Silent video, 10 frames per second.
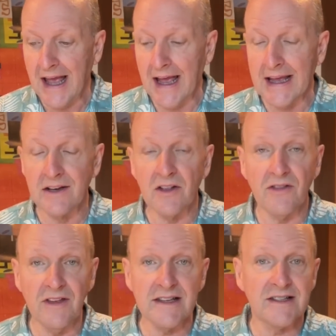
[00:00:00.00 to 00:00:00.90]
And
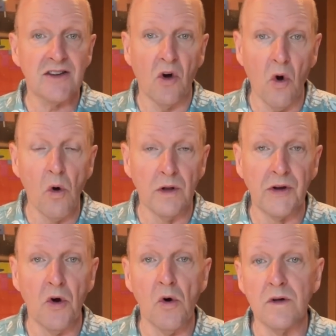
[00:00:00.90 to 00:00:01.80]
this, all
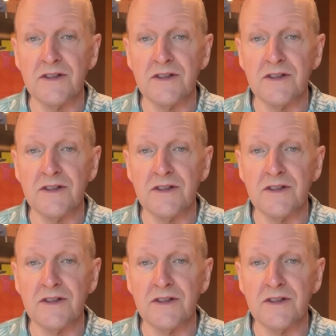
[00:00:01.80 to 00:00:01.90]
in all,